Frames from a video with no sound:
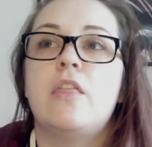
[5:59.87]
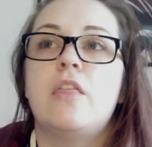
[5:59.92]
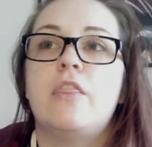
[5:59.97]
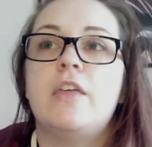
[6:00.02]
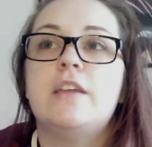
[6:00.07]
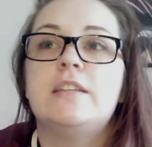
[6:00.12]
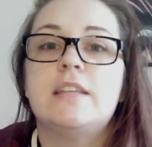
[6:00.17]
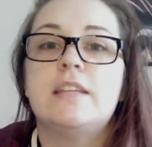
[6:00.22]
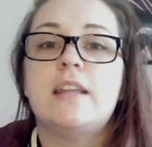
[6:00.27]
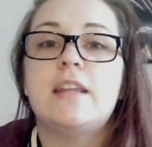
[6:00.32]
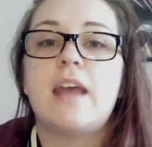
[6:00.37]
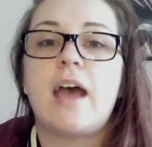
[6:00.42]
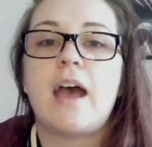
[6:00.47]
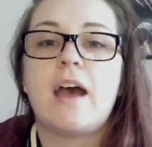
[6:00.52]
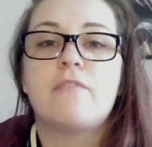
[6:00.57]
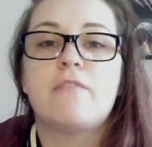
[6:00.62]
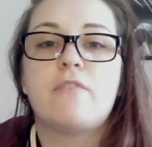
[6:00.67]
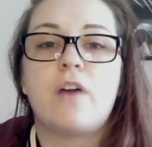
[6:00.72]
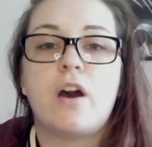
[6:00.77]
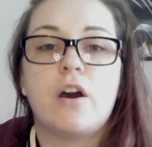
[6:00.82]
They did
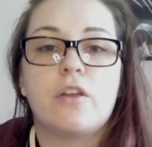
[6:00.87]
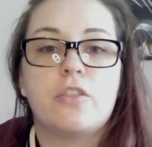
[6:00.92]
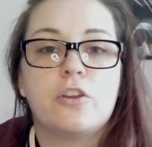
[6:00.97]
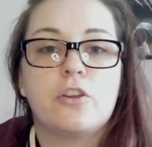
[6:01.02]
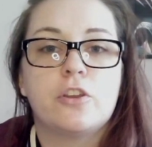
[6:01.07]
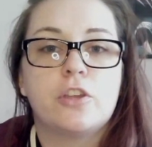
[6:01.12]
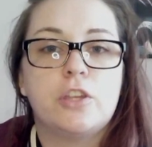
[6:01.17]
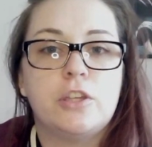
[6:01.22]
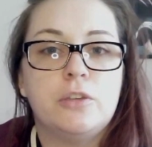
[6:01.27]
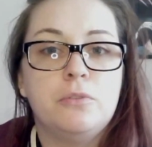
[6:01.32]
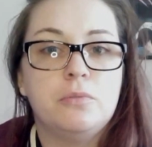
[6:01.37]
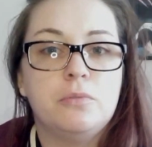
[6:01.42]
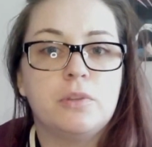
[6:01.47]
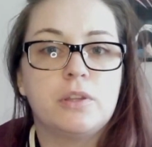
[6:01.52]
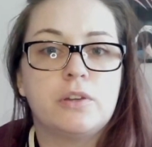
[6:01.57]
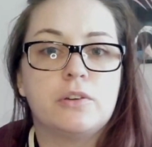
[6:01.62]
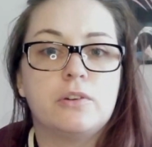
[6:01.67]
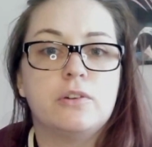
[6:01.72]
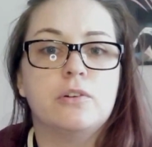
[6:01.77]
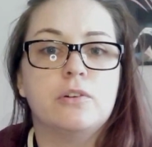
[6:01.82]
have other cute
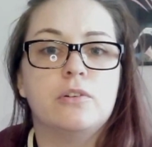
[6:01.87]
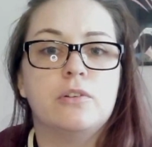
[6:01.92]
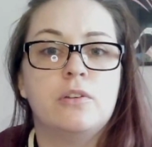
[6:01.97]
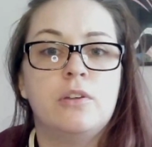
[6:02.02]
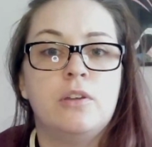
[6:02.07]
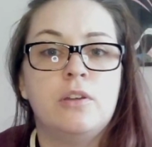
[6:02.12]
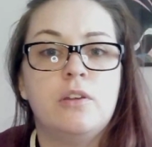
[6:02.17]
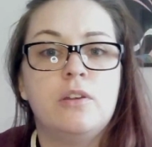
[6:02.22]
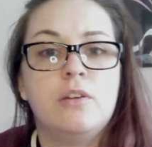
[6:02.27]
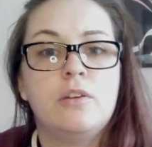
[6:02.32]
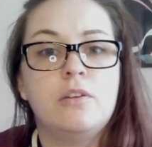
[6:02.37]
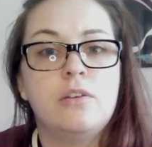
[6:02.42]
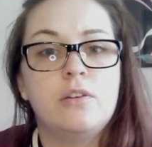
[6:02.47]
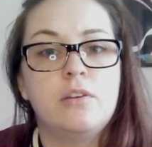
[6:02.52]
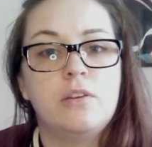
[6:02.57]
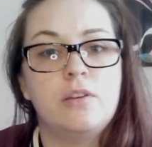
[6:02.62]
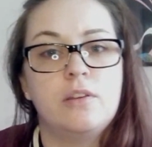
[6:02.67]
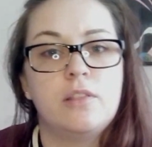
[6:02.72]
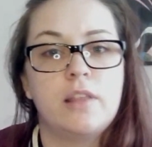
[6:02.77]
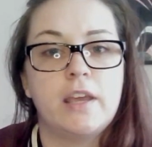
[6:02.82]
little,
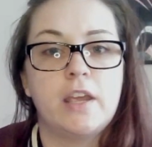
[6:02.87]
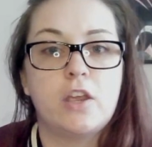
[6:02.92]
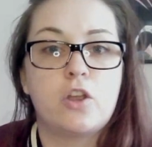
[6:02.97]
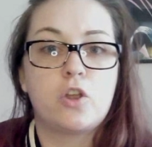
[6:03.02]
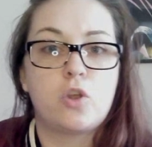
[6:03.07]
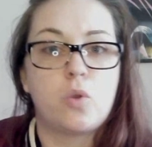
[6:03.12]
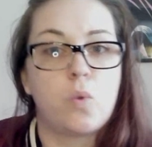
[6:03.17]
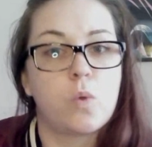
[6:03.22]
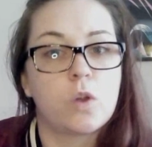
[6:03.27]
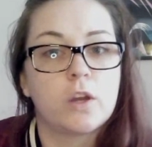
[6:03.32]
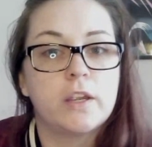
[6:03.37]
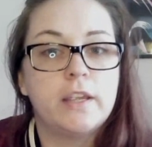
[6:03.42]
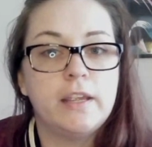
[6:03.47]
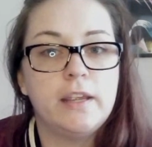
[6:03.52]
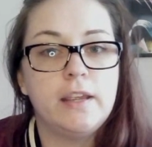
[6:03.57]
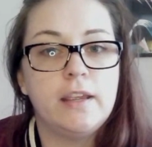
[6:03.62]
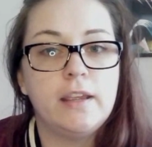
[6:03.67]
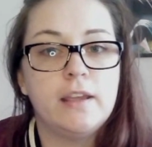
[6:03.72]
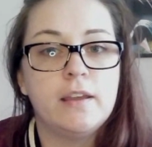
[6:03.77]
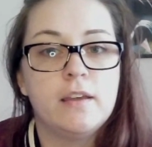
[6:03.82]
like,
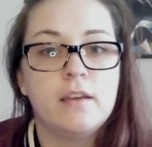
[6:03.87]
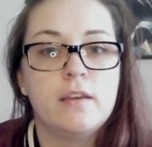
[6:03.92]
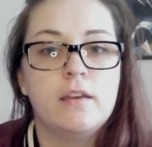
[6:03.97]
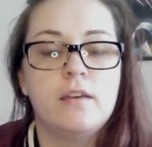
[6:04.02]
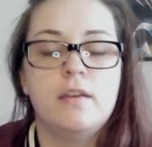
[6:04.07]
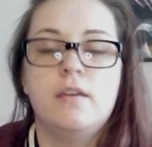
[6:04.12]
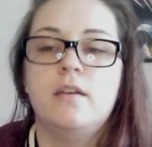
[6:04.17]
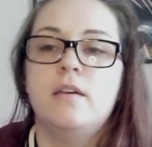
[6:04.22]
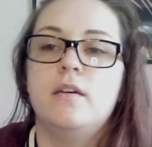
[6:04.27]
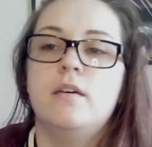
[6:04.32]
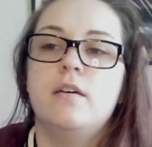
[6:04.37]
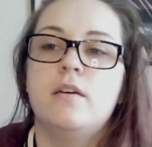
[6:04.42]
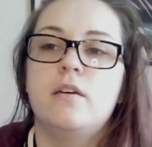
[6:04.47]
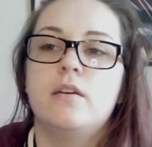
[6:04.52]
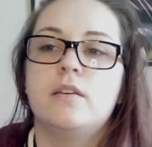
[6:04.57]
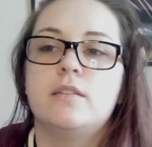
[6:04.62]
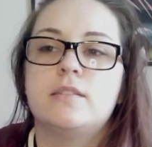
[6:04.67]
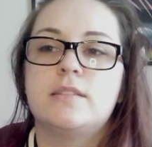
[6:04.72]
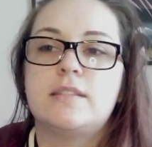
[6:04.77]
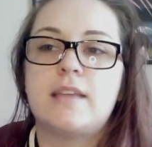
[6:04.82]
quirky
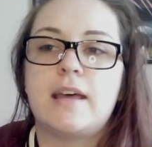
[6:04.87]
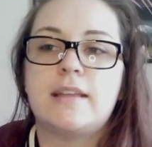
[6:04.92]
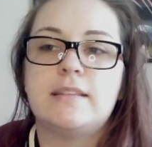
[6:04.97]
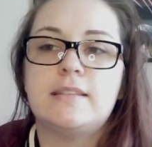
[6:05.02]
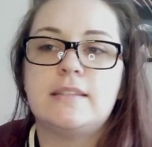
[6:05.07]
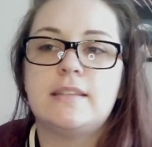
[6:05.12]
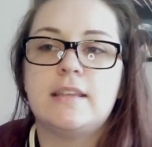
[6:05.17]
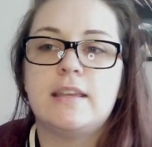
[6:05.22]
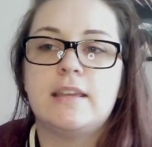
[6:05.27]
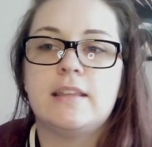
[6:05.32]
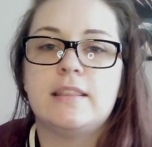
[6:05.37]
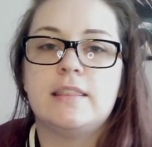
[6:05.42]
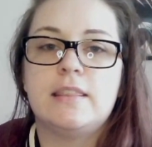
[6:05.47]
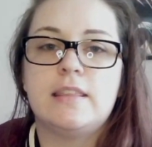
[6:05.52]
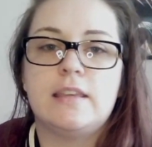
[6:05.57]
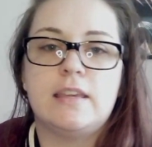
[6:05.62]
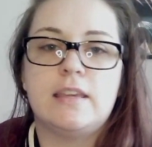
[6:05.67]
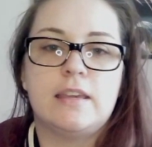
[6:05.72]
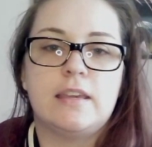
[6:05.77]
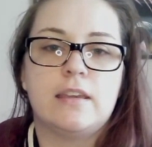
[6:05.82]
sets in
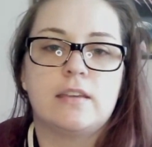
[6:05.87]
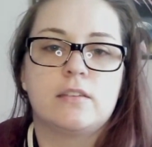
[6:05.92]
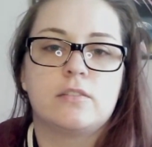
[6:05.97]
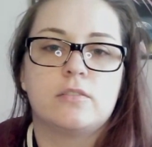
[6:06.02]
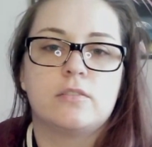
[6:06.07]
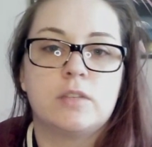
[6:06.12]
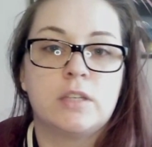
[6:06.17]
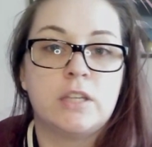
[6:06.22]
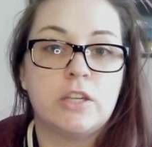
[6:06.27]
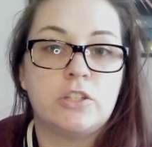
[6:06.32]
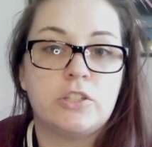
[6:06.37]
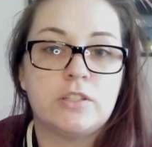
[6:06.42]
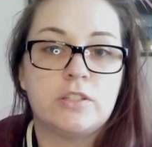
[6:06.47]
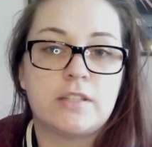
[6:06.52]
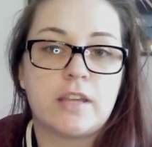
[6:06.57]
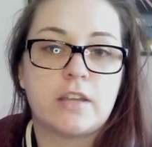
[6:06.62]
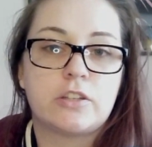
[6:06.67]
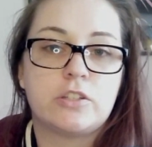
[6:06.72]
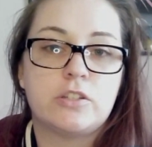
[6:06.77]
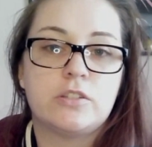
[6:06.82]
the kitchen
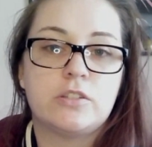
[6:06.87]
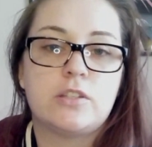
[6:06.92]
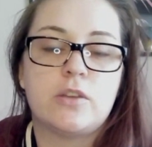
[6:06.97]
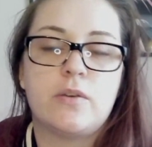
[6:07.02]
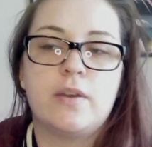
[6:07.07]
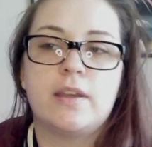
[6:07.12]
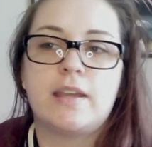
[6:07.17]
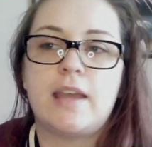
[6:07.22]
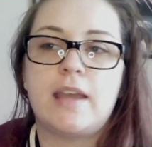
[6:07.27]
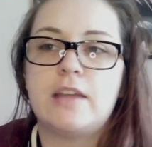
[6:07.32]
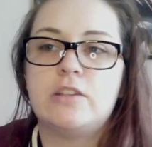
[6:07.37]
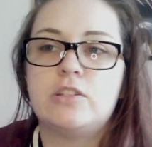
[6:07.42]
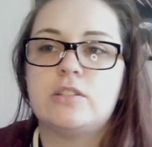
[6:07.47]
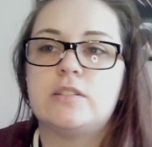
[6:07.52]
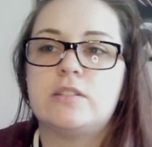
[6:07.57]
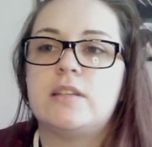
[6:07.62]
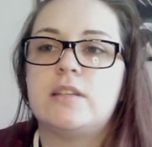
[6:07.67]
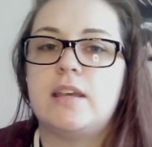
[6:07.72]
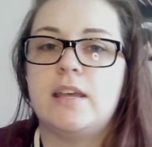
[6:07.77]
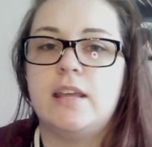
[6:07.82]
section, so again,
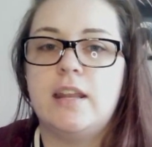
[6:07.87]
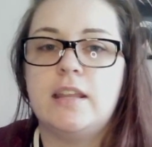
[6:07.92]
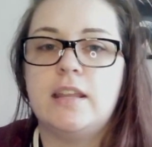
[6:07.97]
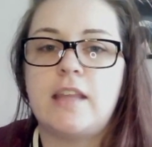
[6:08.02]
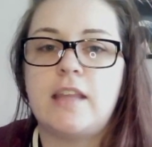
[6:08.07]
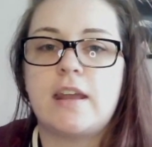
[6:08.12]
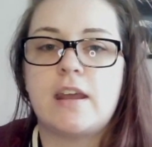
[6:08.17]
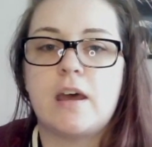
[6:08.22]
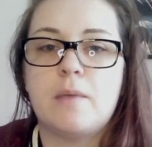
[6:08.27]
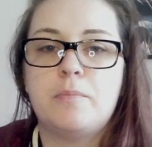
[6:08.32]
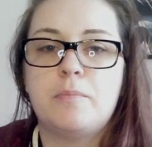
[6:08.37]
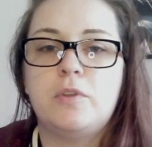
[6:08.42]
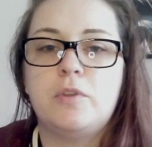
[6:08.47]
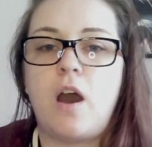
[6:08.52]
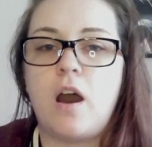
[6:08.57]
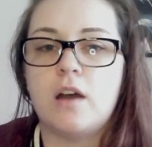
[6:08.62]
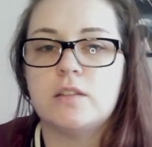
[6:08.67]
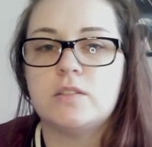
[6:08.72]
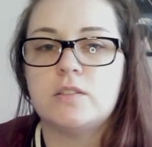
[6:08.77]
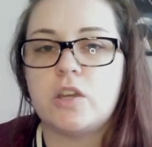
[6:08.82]
just hitting that up,
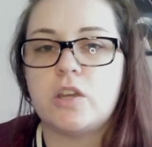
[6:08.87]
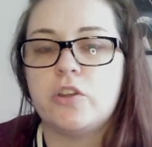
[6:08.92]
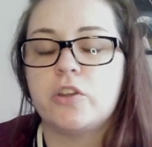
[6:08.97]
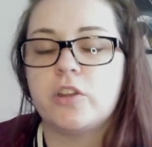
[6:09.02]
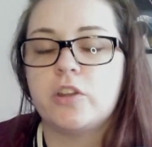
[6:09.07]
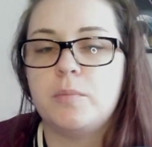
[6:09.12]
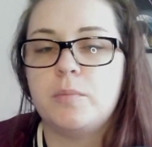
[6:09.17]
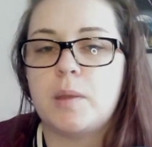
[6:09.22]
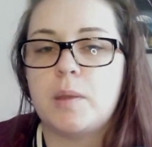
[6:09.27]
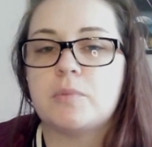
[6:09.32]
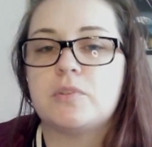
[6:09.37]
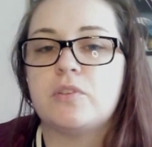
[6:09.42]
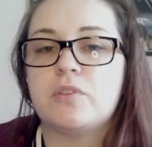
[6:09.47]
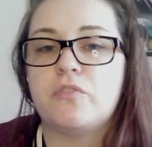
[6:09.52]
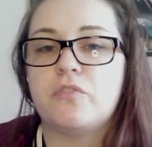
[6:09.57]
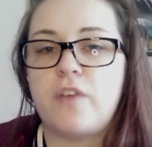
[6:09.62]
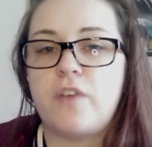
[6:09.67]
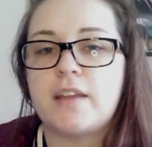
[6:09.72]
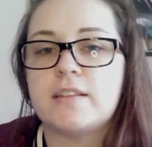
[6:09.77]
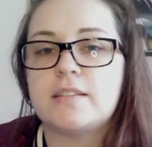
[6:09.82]
odds are you're going to be able to
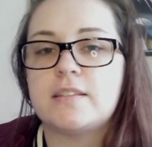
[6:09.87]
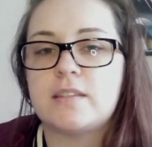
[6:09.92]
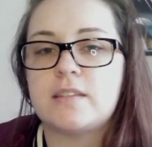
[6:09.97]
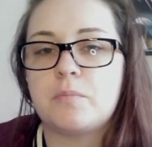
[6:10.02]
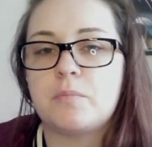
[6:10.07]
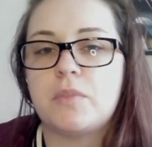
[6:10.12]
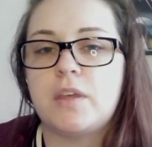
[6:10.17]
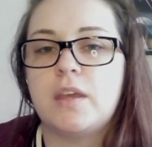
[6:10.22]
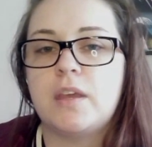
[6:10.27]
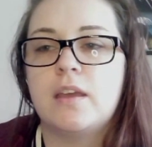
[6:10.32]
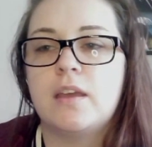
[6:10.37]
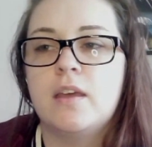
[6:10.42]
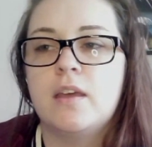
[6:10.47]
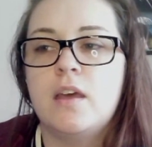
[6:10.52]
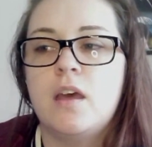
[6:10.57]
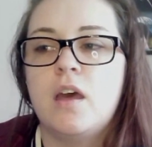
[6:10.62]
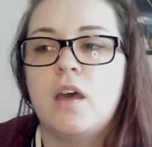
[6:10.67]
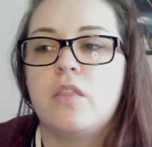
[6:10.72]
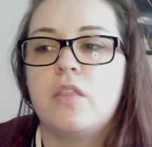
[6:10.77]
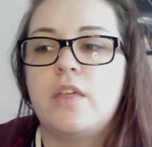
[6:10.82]
find something
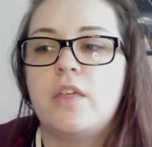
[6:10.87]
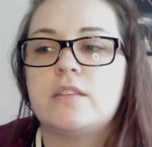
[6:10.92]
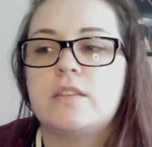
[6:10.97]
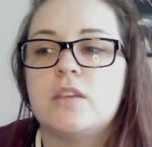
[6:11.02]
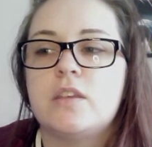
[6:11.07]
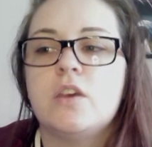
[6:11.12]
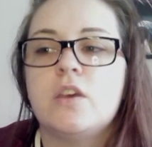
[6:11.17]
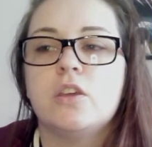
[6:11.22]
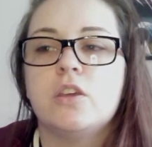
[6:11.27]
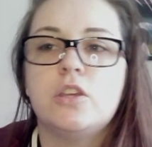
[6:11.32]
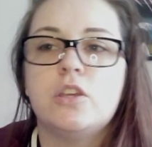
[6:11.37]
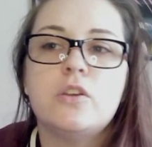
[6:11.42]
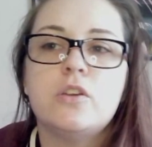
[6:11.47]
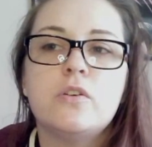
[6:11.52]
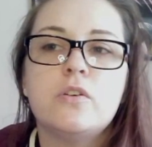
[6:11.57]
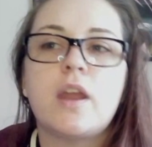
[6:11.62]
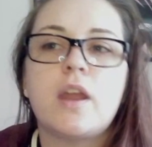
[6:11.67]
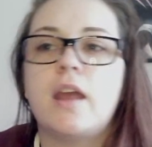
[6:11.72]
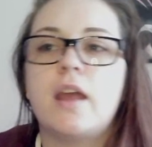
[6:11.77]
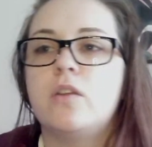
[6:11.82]
that's
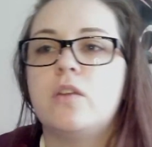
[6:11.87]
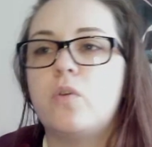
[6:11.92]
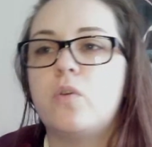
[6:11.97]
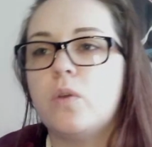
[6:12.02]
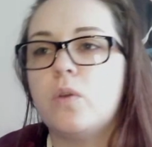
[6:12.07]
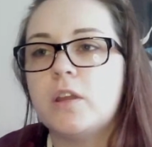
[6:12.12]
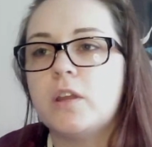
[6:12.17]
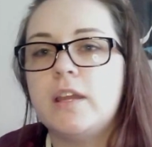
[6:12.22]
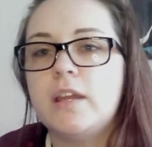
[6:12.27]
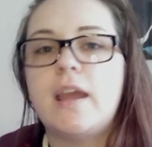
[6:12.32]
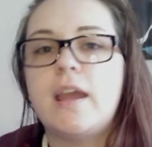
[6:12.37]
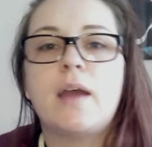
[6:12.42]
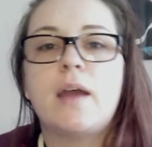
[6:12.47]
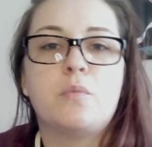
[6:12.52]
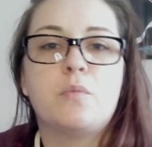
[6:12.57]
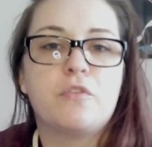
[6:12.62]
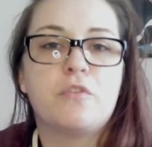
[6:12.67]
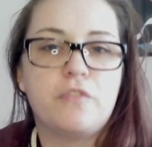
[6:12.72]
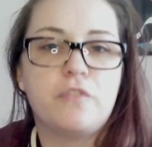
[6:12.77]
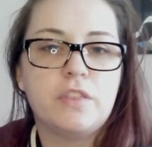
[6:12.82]
cute and quirky
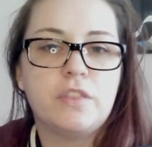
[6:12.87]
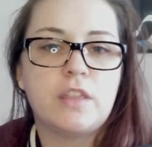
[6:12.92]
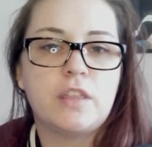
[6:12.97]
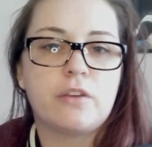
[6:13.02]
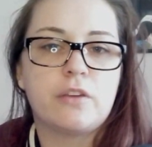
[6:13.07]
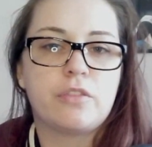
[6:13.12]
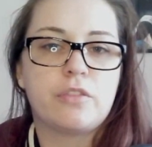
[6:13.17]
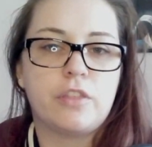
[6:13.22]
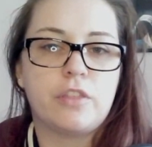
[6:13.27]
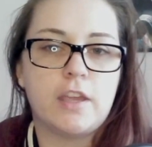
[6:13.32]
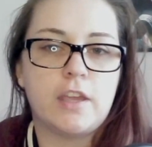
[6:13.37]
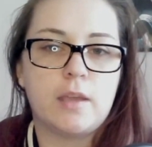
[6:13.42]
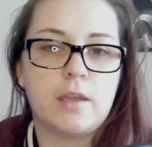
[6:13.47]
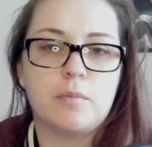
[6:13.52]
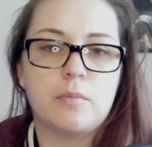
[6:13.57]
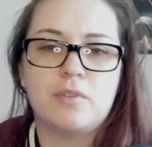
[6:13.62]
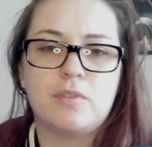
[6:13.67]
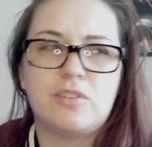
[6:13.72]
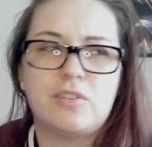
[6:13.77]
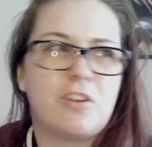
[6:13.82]
and will fit their theme.